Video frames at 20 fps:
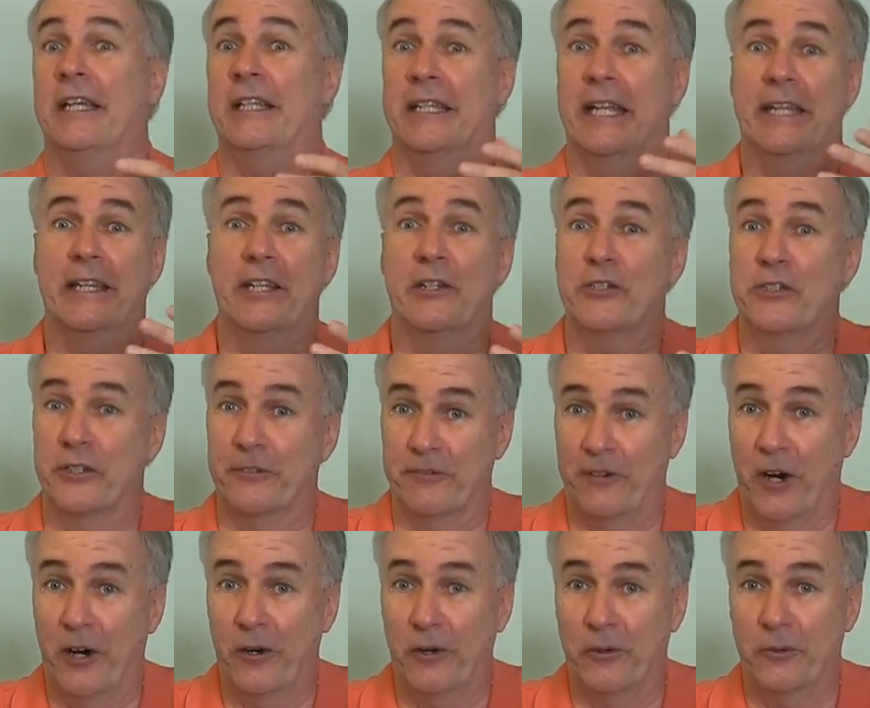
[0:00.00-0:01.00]
And then there's the
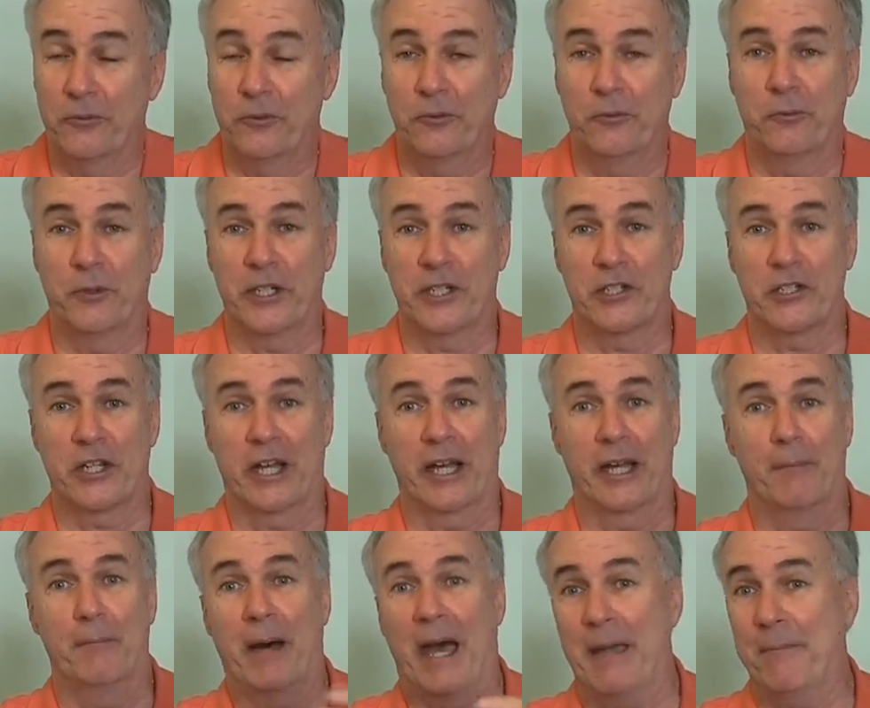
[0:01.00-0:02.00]
phone, which
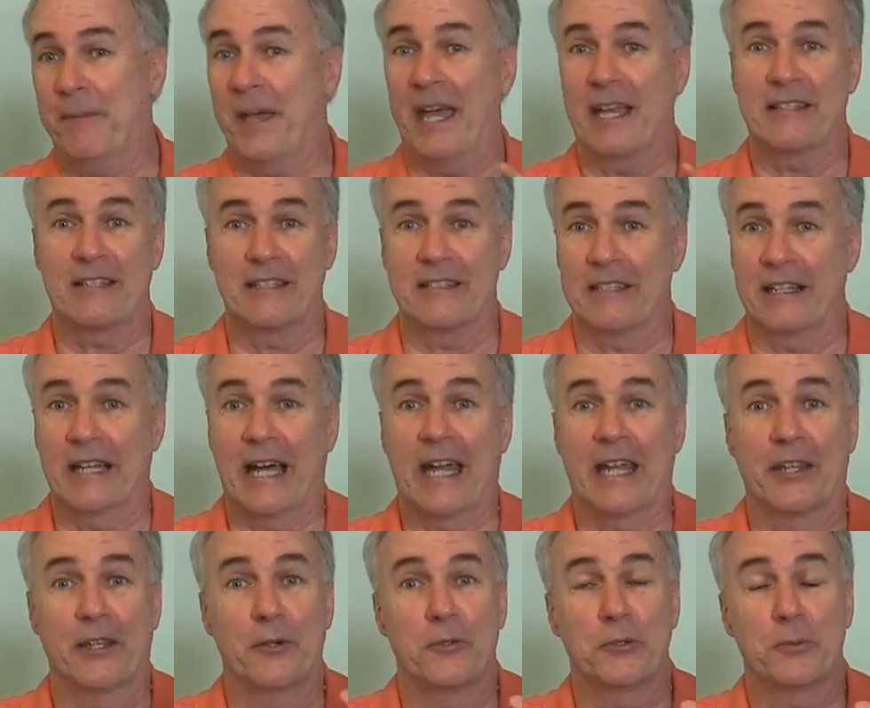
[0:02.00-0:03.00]
uh, bypasses a
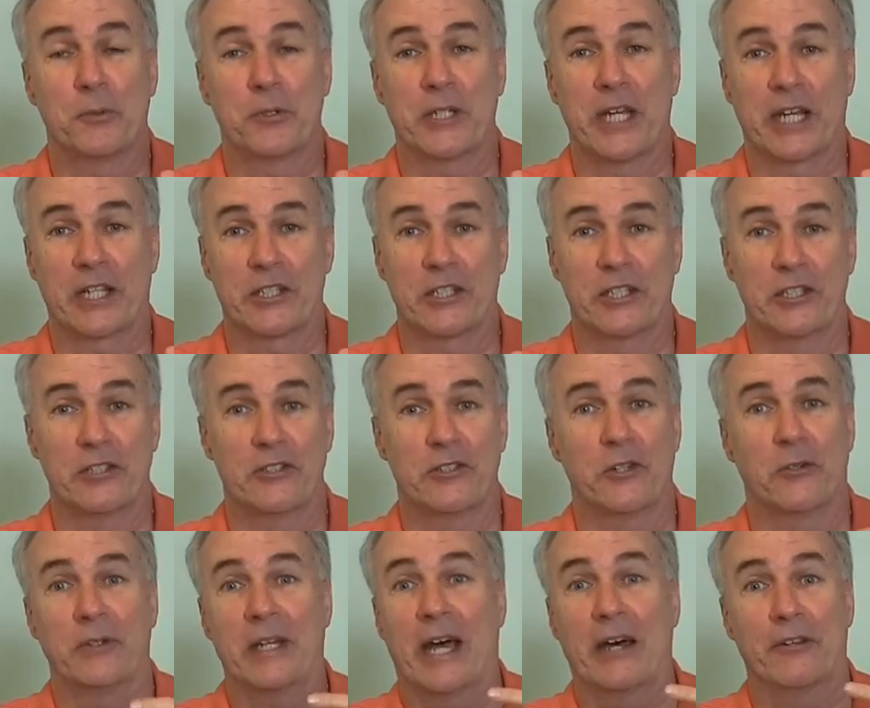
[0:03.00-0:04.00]
lot of those protections.
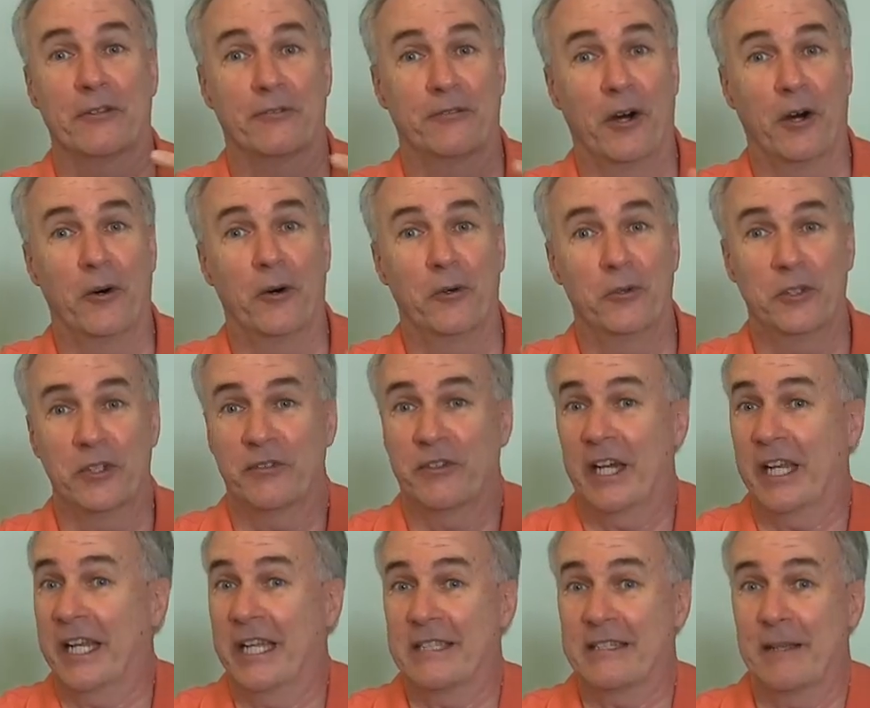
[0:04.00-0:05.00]
So now the phone, you've
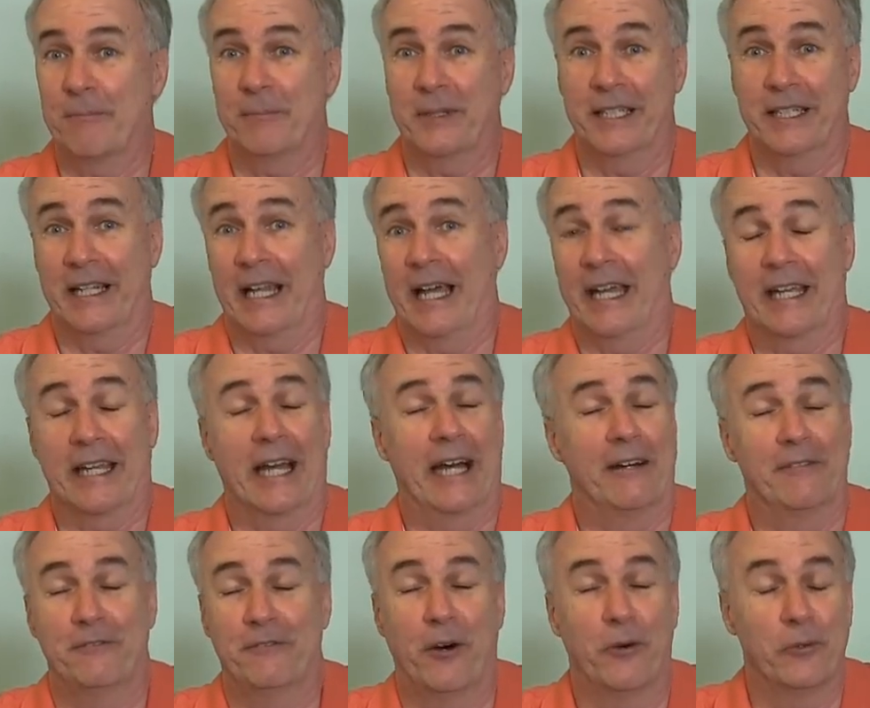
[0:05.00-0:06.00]
got to get something like a
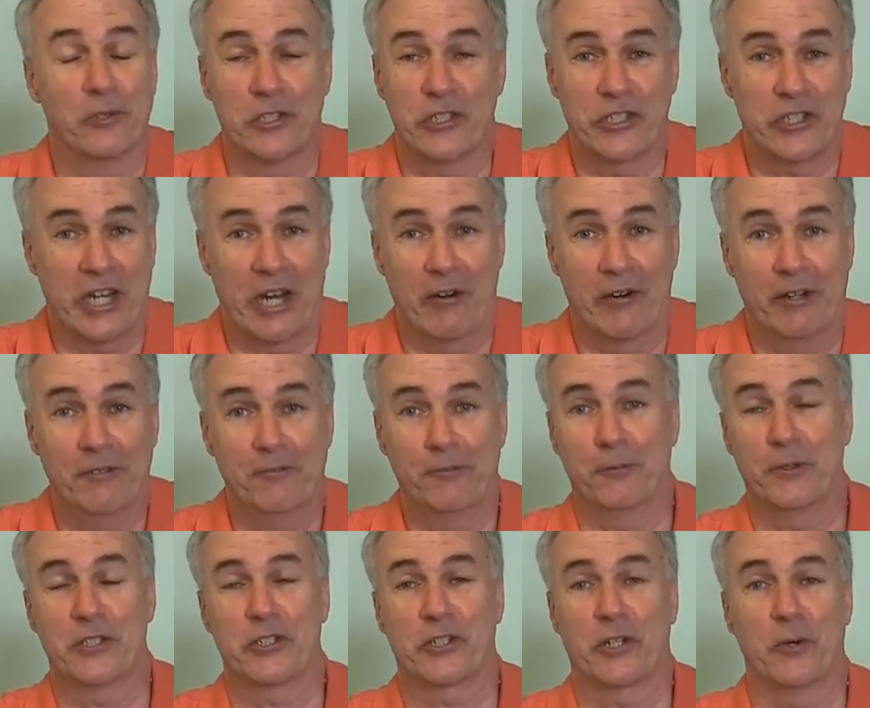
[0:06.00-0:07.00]
uh, phone
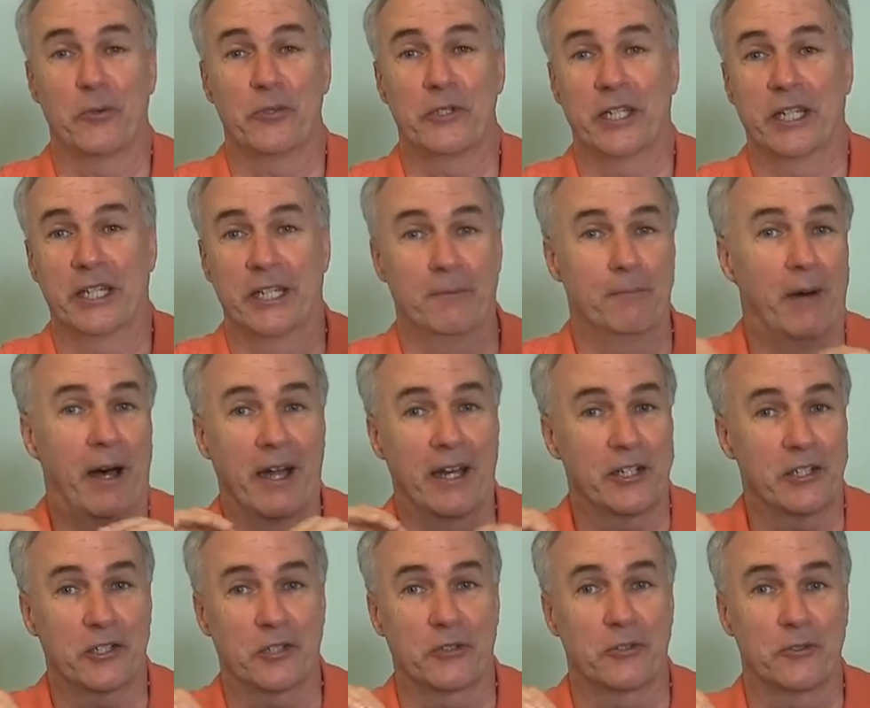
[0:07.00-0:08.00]
sheriff, which goes in and
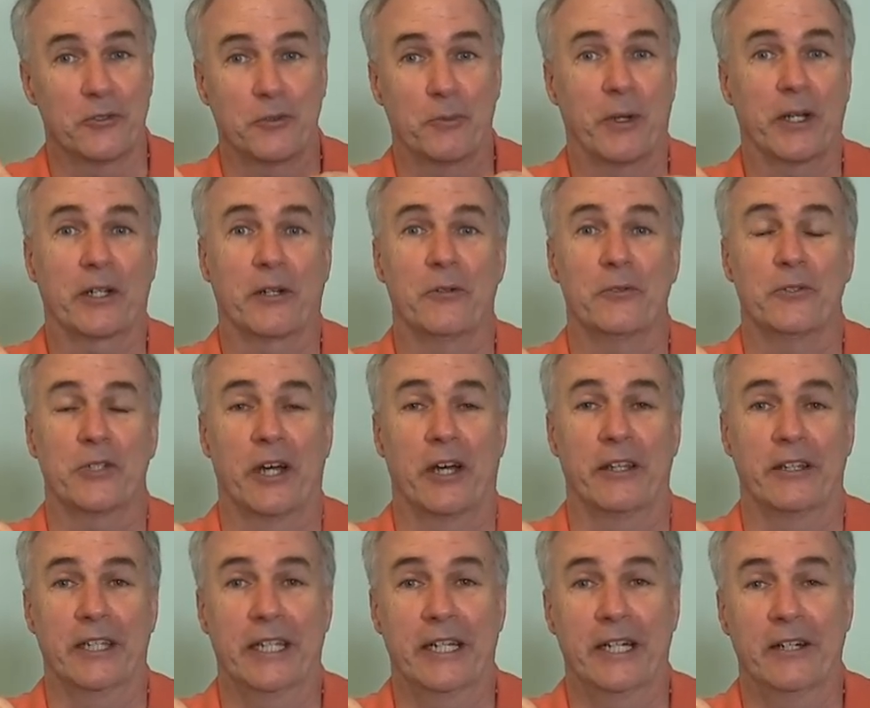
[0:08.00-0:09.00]
monitors what goes
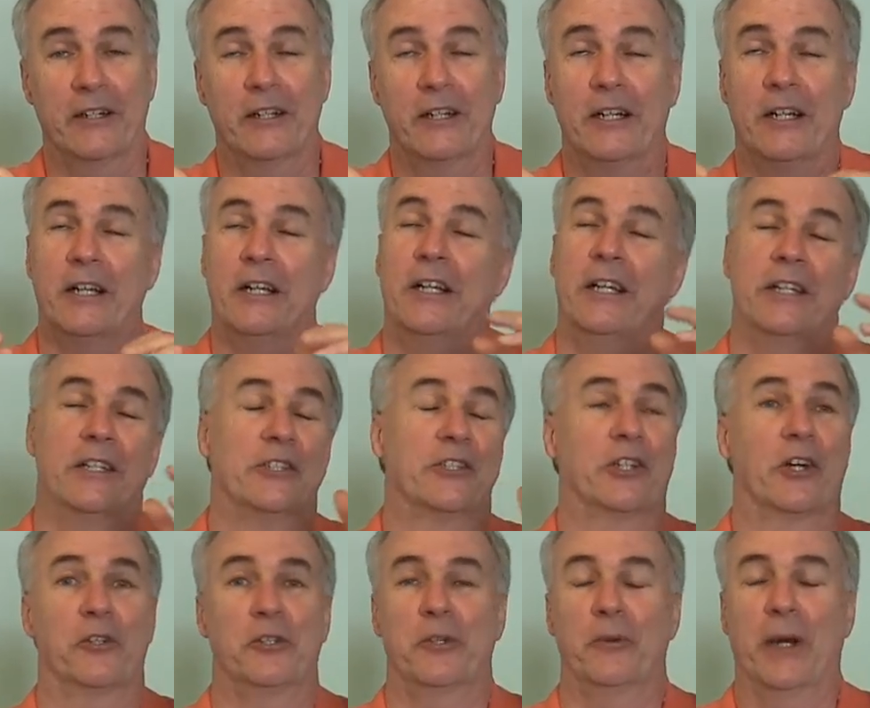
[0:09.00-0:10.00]
on there.
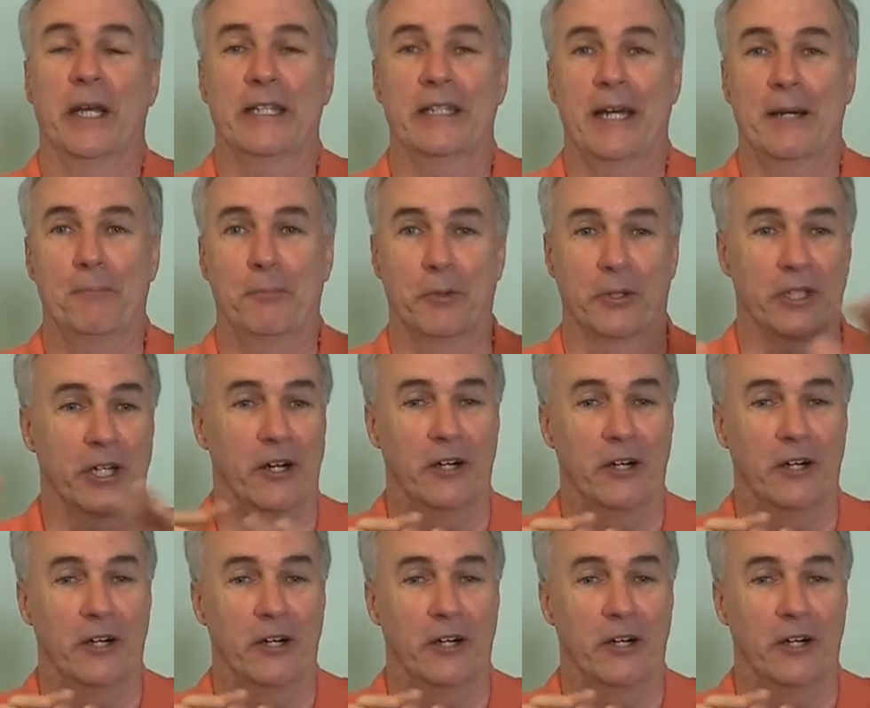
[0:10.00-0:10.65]
So you end up with